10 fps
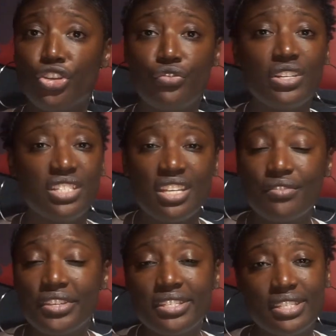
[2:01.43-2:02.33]
You
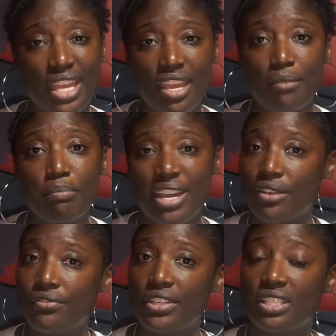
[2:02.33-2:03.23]
receive the same
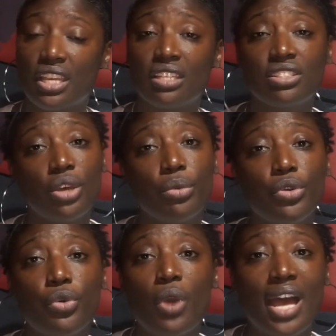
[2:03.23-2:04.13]
benefits as
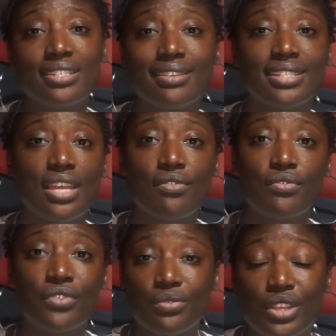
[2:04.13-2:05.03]
someone who has a
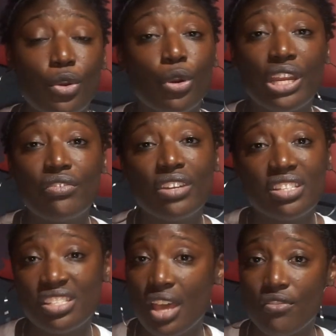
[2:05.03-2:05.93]
750 or even
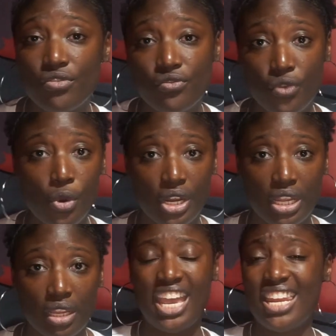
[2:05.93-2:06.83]
a
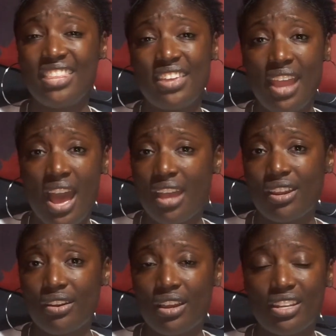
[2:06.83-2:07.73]
740. Anything
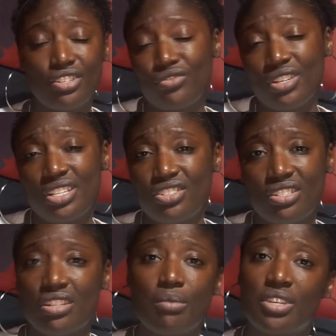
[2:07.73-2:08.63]
higher, and it's really
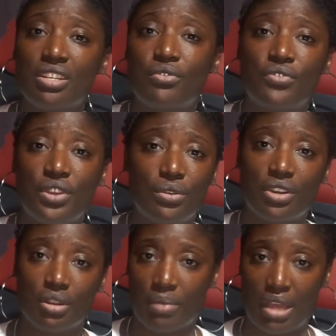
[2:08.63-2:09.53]
just something to feel
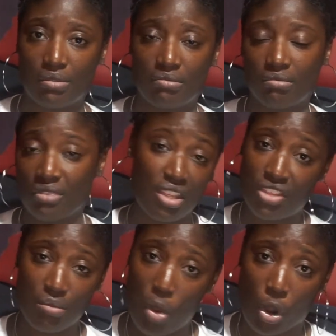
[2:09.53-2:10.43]
good about,
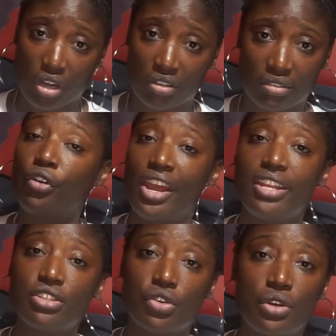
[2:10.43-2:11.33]
nothing more.
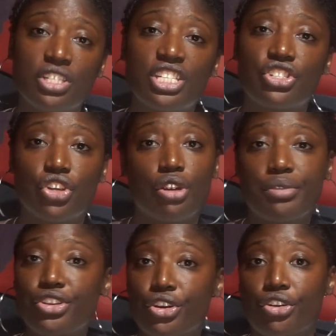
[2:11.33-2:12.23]
Credit scores
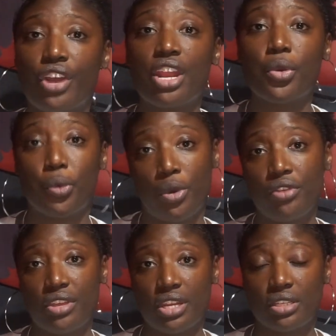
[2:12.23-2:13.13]
determine your credit
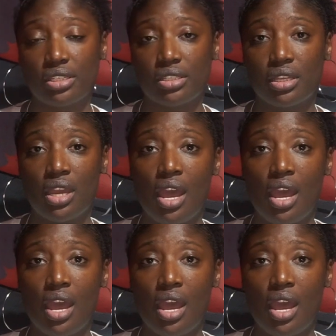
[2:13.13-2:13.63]
worthiness.